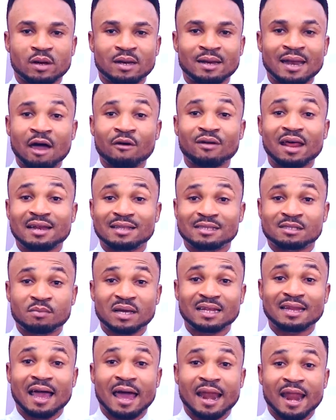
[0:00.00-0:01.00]
Now that he's
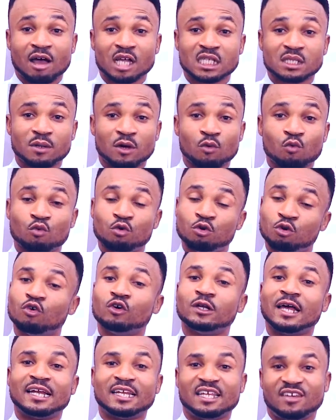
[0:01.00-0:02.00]
made the announcement, we'll
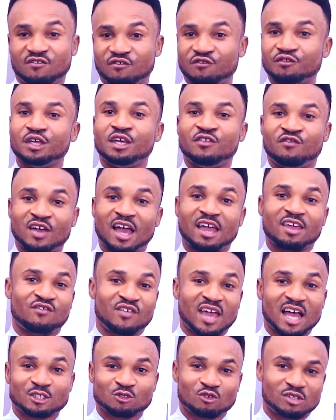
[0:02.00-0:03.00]
know that if
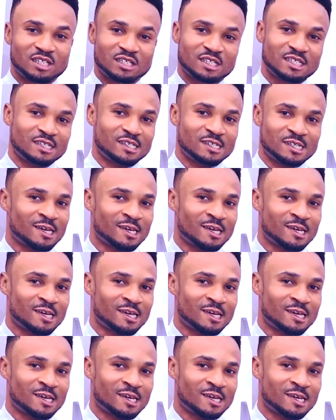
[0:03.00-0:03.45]
he actually